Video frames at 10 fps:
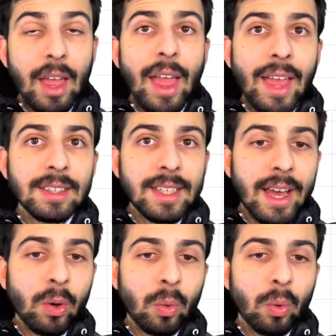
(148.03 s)
And
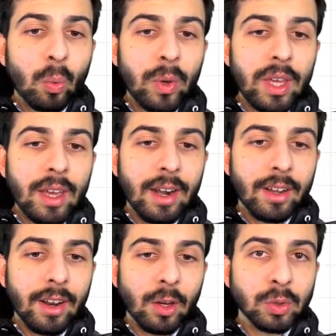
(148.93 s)
now we are
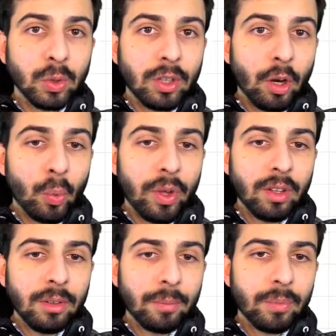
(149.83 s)
gonna go to
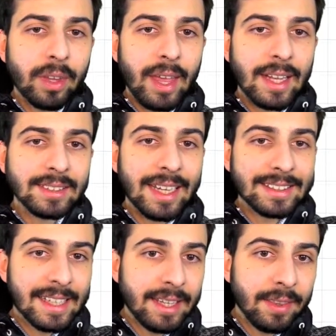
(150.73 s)
Cogwheel and
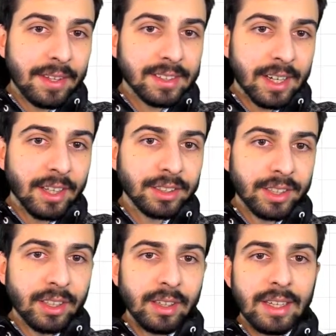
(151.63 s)
assign this
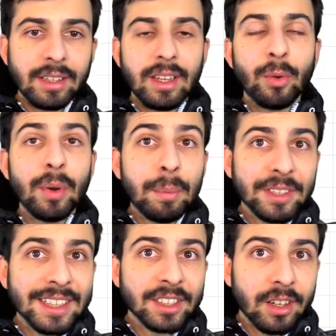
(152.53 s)
character in
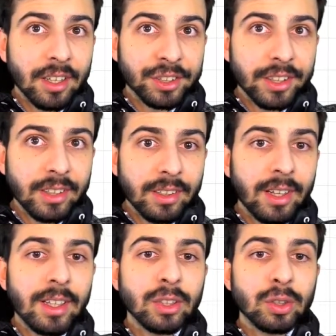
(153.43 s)
represents character
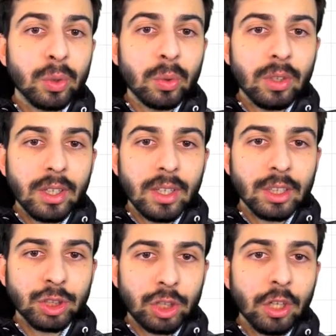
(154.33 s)
to
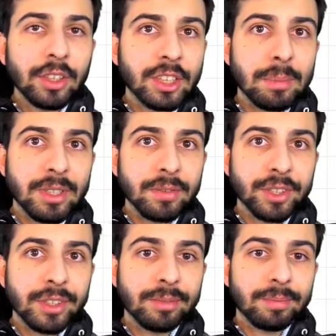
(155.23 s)
John the
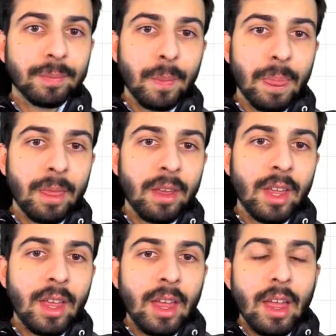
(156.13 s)
Shapeshifter.
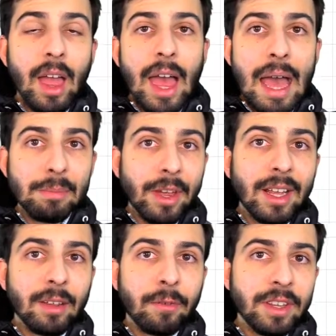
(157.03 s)
I'm gonna
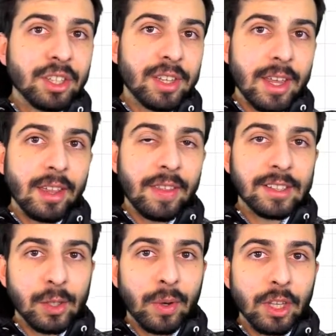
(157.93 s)
finish setting this
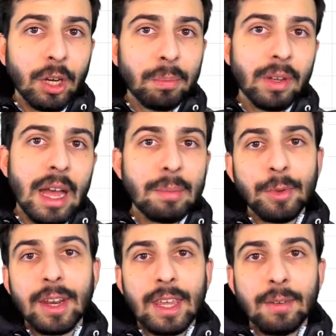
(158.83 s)
token up. I'm
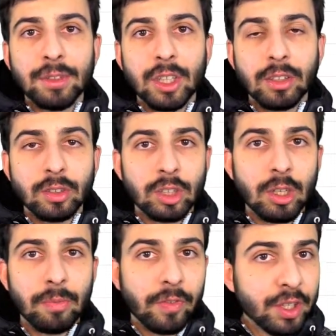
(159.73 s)
gonna give John
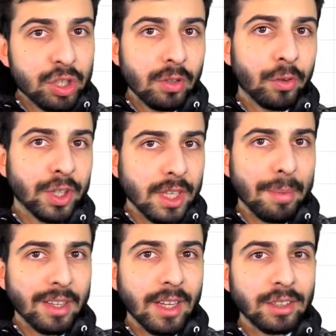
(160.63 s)
some vision for
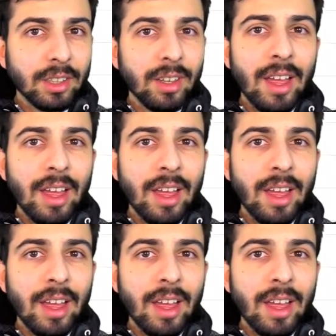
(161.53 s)
dynamic lighting,